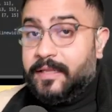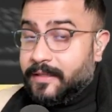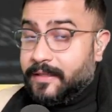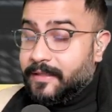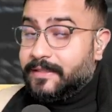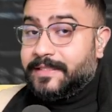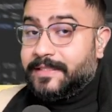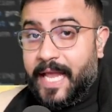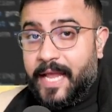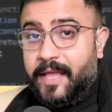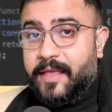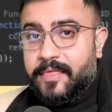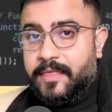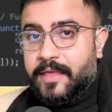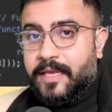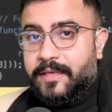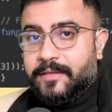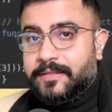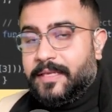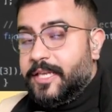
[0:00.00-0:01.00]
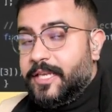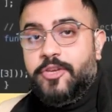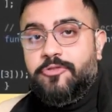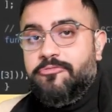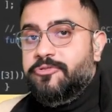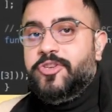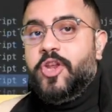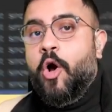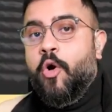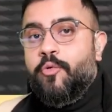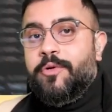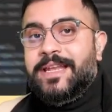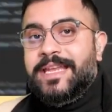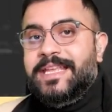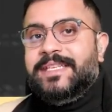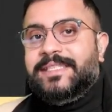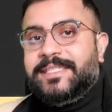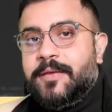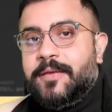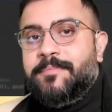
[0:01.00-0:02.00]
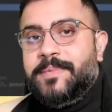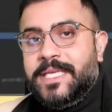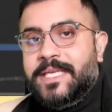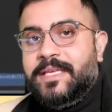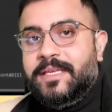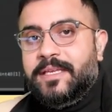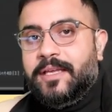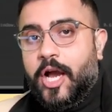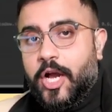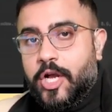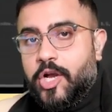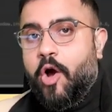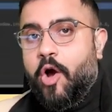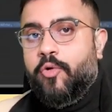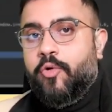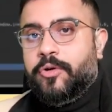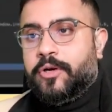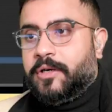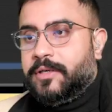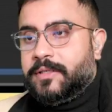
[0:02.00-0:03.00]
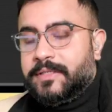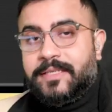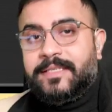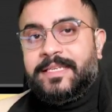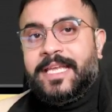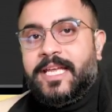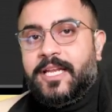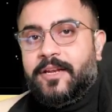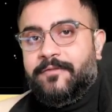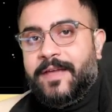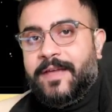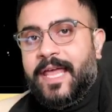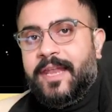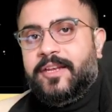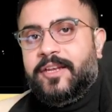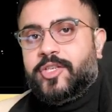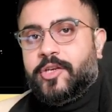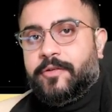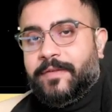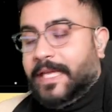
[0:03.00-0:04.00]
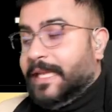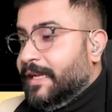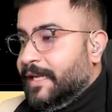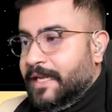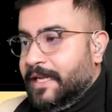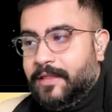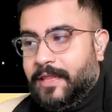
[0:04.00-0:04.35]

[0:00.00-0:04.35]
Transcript: The second thing is that you don't need to be a coder to take advantage of it.